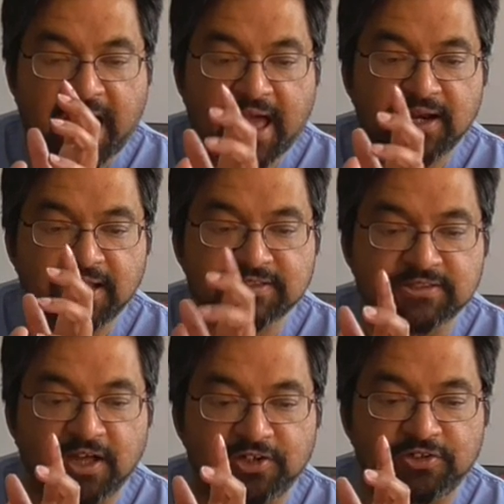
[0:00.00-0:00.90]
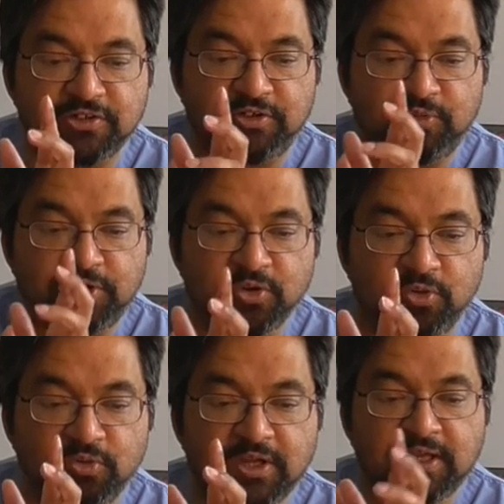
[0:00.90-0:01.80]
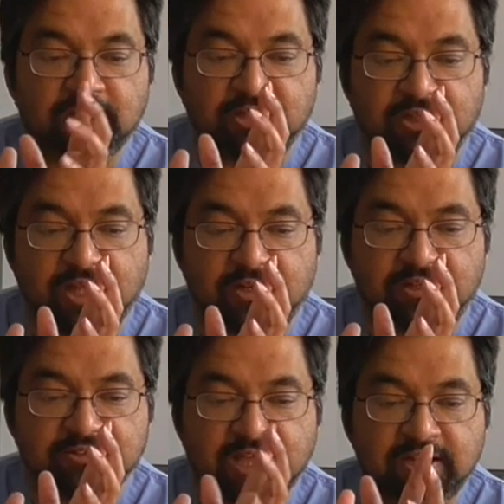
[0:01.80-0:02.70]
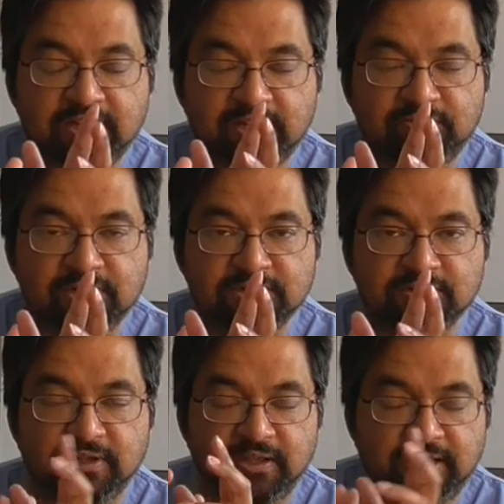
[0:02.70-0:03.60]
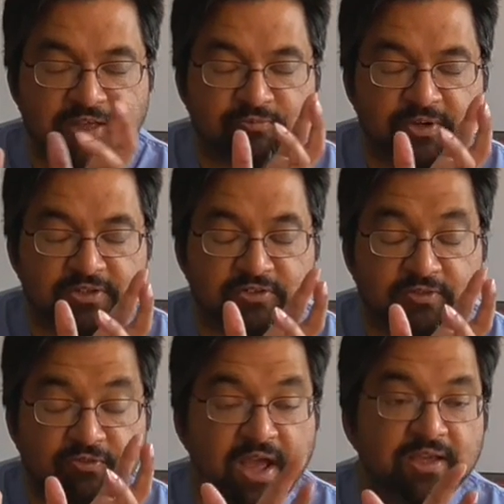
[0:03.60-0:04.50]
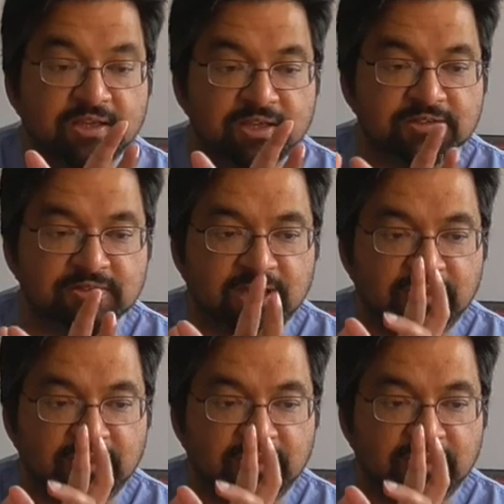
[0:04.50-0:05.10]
and as such, we know that the Scandinavians gave birth to the Vikings,